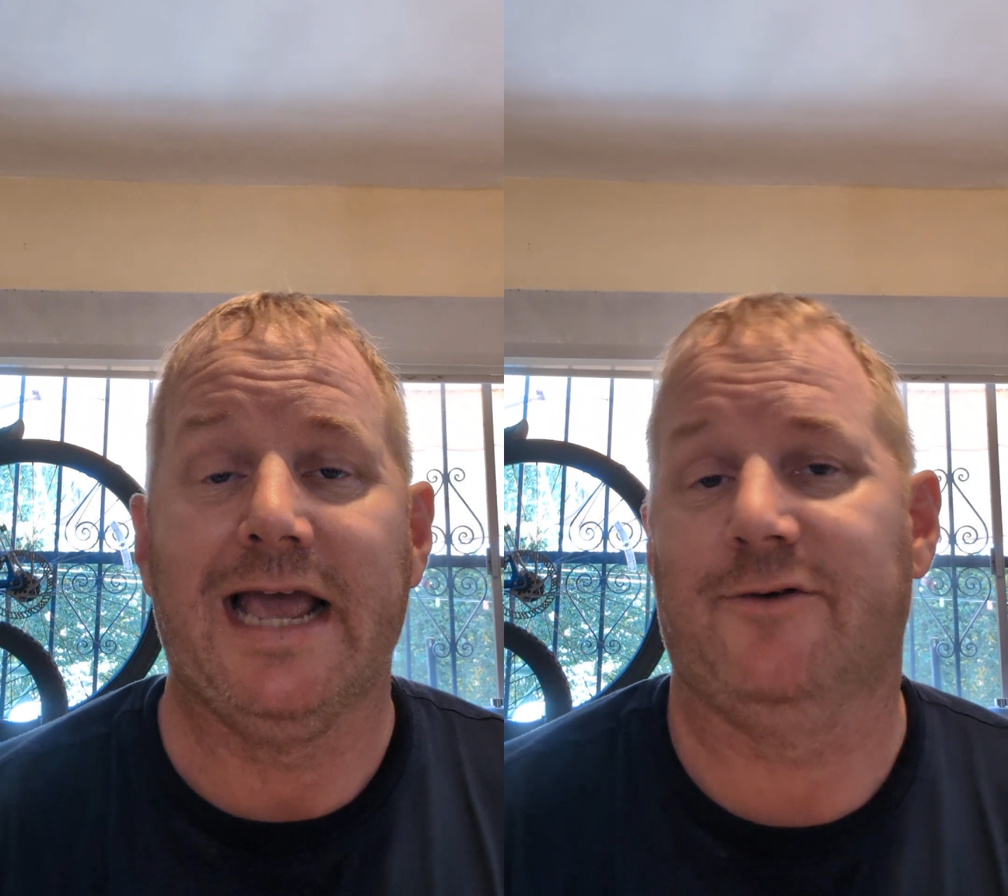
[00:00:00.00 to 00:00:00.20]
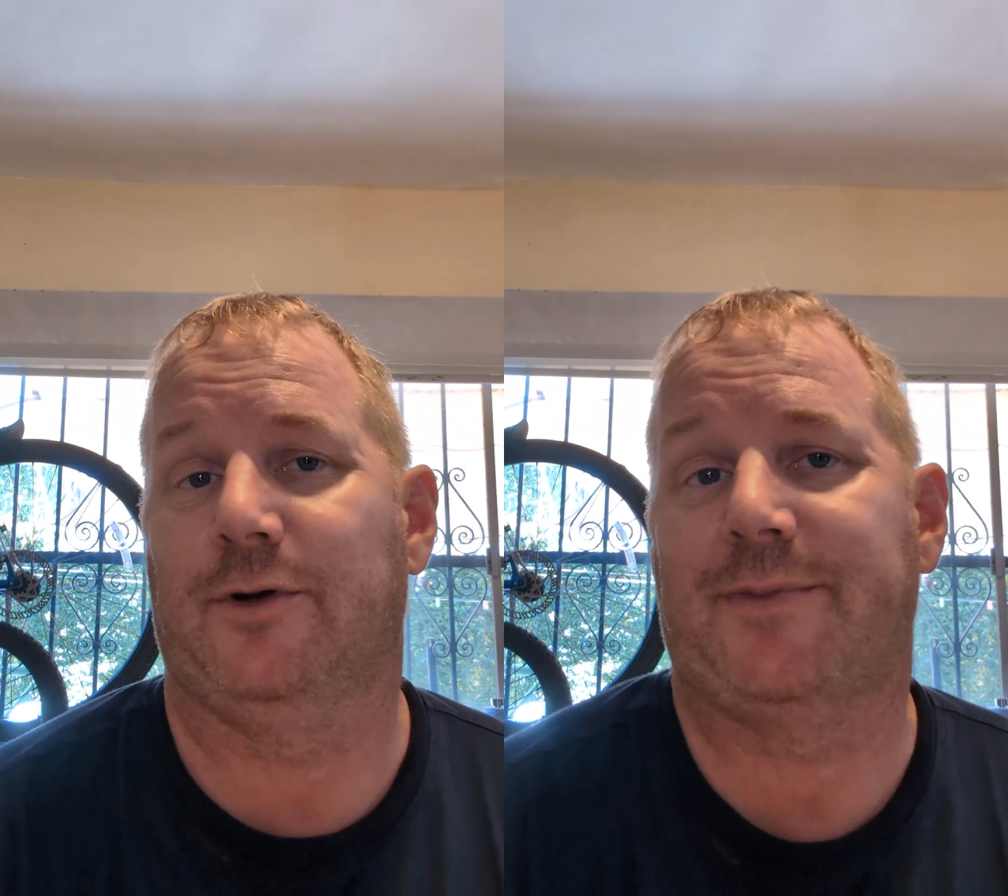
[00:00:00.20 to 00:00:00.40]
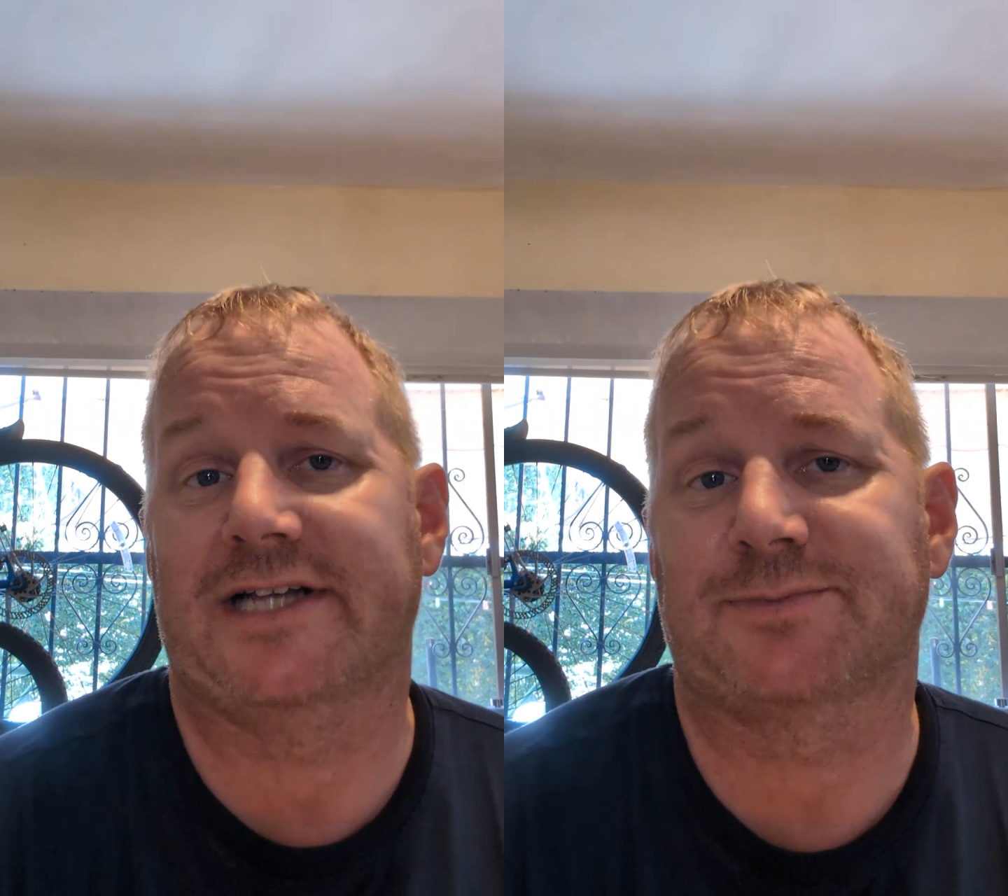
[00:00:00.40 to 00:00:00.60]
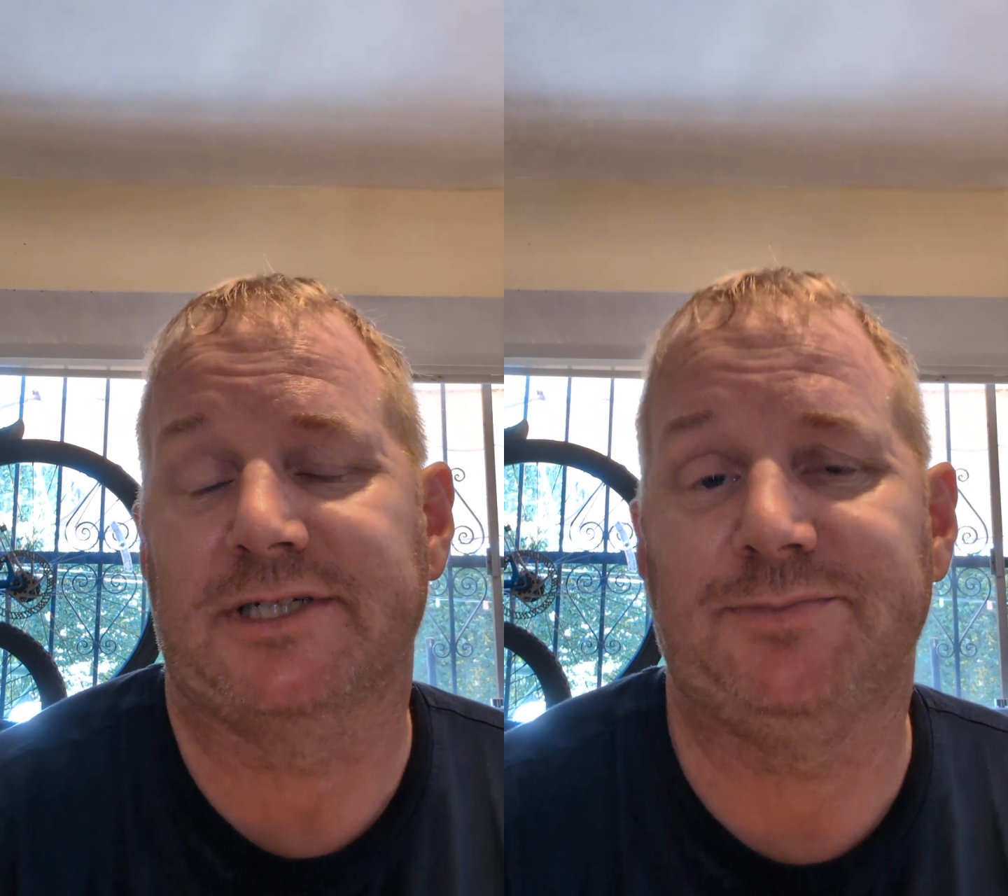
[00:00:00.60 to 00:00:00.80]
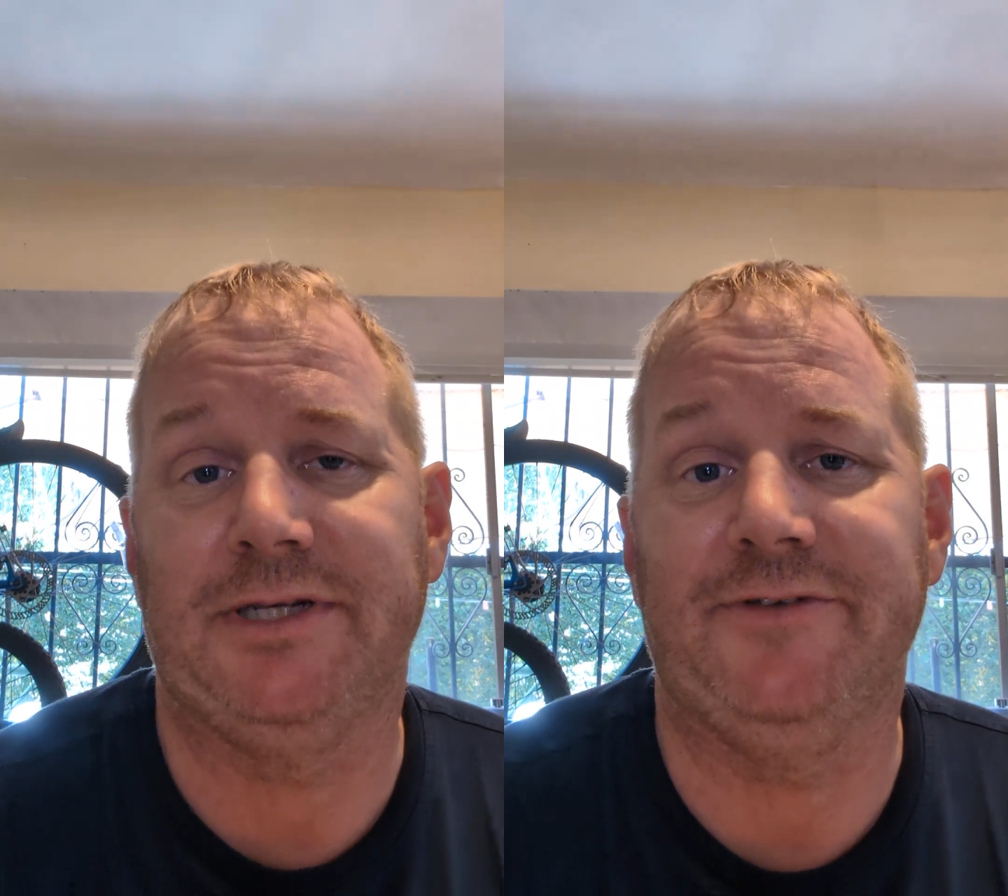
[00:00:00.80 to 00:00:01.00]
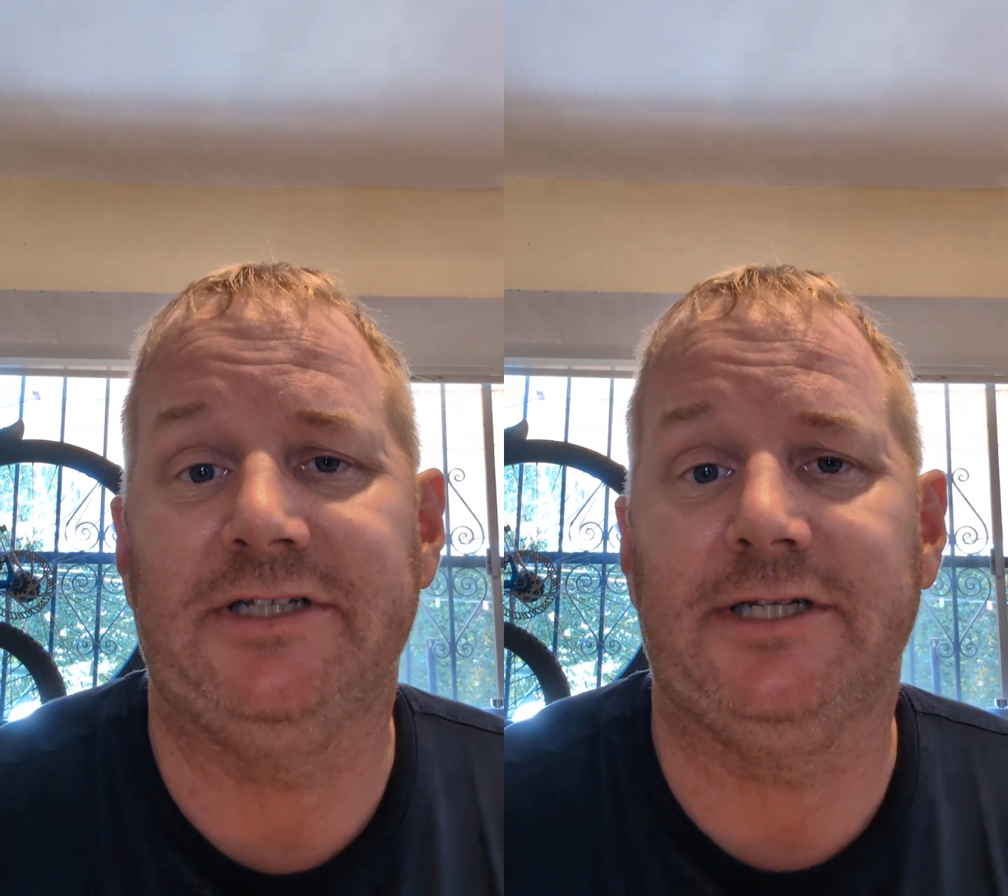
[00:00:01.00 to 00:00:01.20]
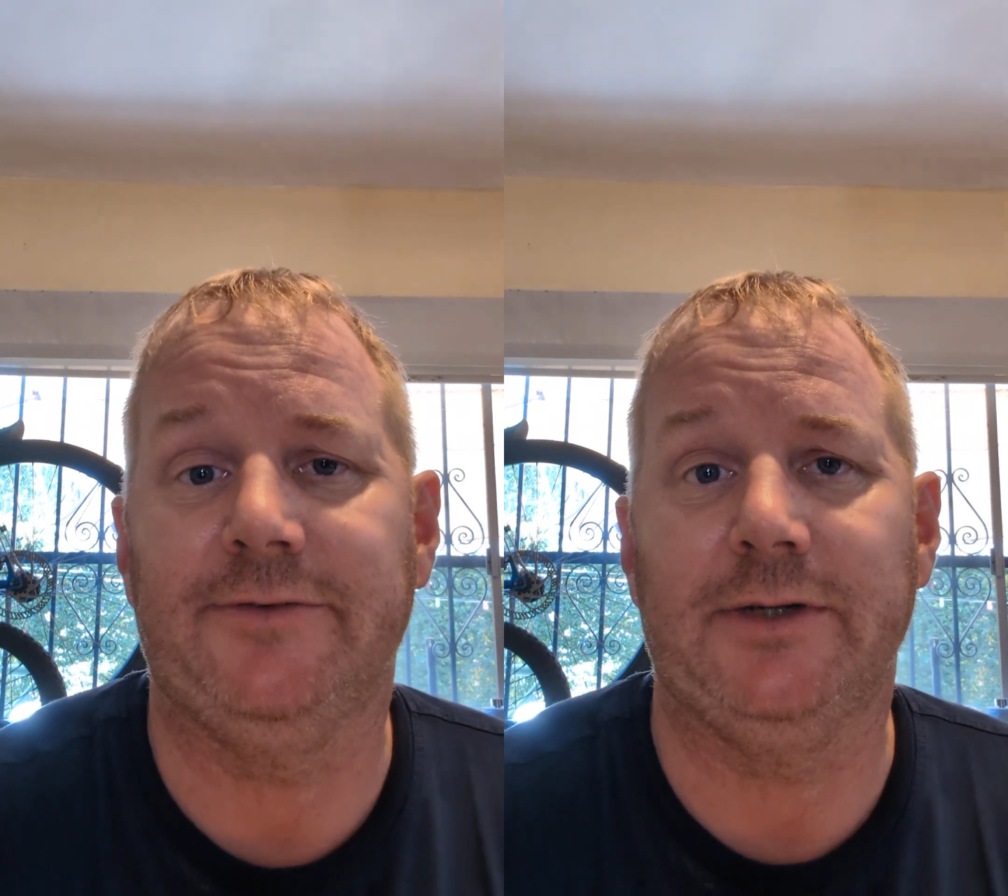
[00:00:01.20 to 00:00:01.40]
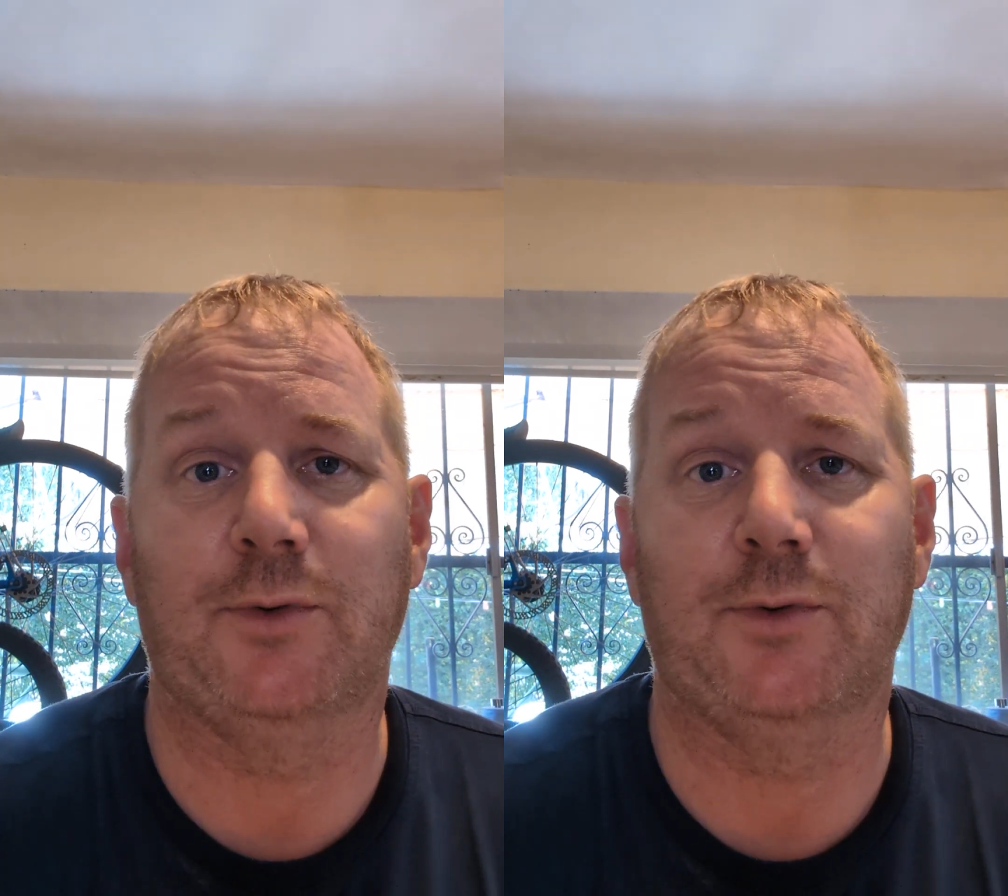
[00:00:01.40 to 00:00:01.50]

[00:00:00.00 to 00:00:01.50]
Hey everybody, Pass Plays PVTV.